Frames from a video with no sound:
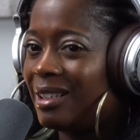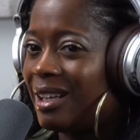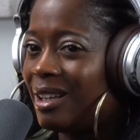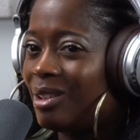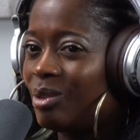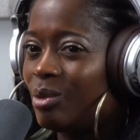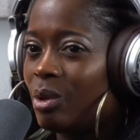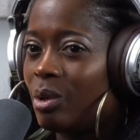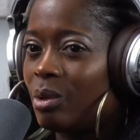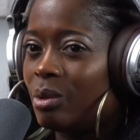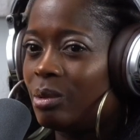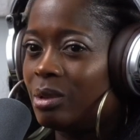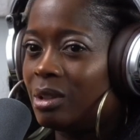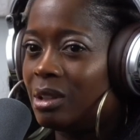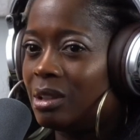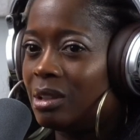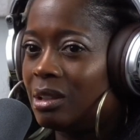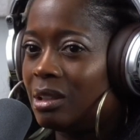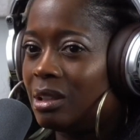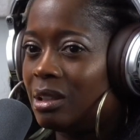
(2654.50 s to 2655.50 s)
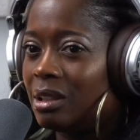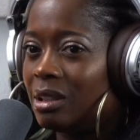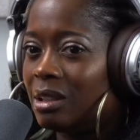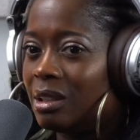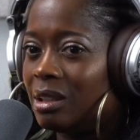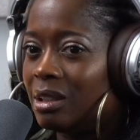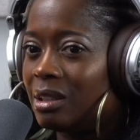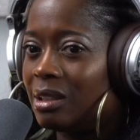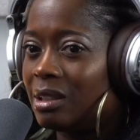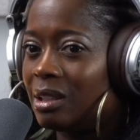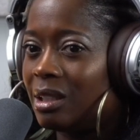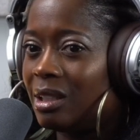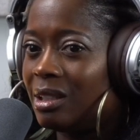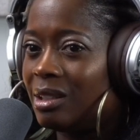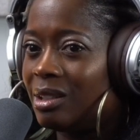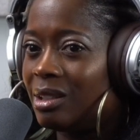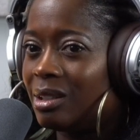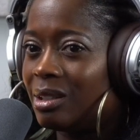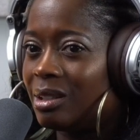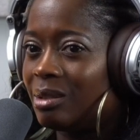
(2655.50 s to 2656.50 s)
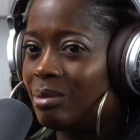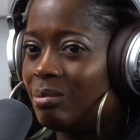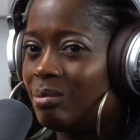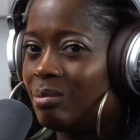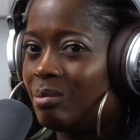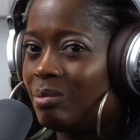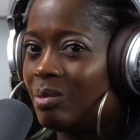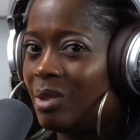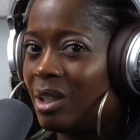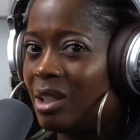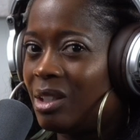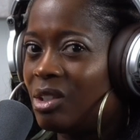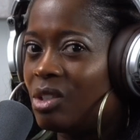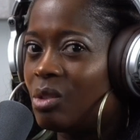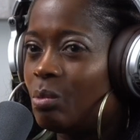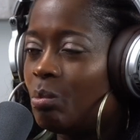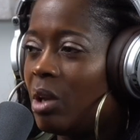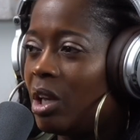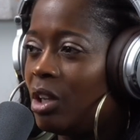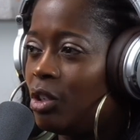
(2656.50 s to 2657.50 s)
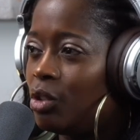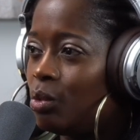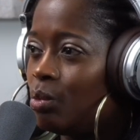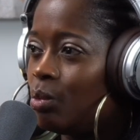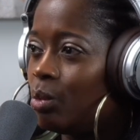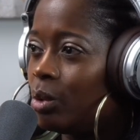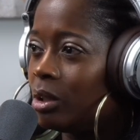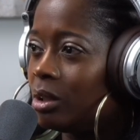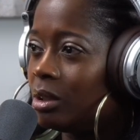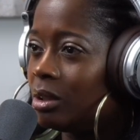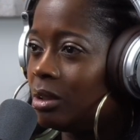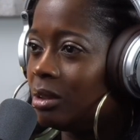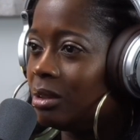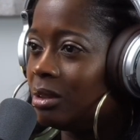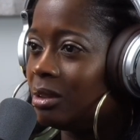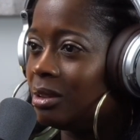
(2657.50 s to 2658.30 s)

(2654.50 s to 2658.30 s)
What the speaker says: I don't know. It just makes you want to